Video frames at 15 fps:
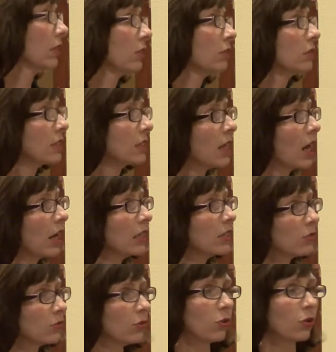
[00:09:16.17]
They're
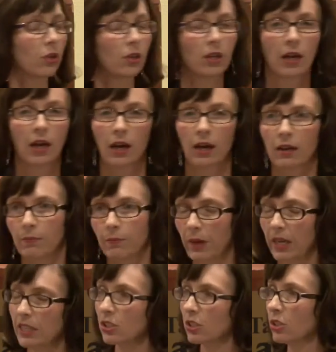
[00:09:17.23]
designed for
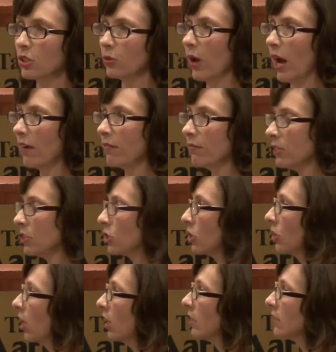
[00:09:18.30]
patients who have vision
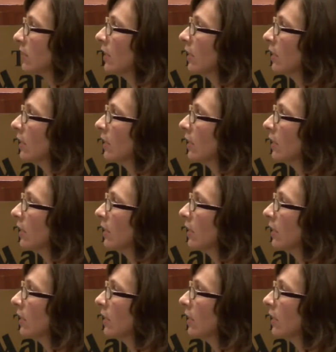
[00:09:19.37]
loss.